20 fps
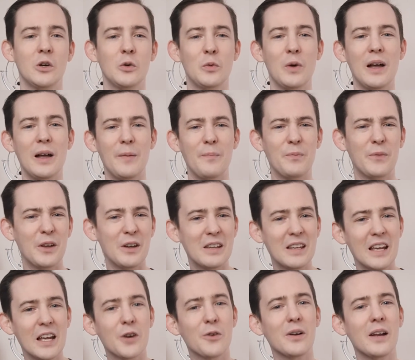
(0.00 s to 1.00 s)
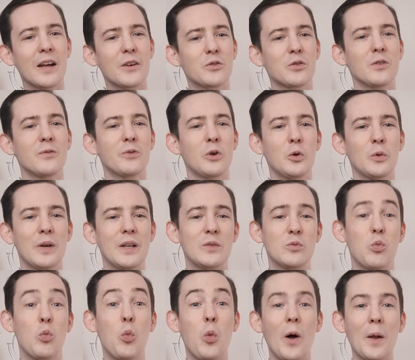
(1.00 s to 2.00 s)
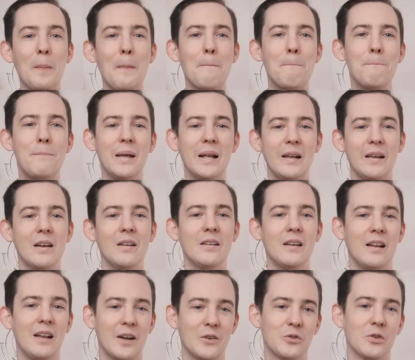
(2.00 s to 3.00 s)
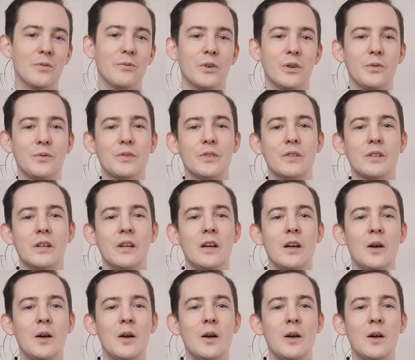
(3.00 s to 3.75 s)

where a giga electron volt is one billion electron volts.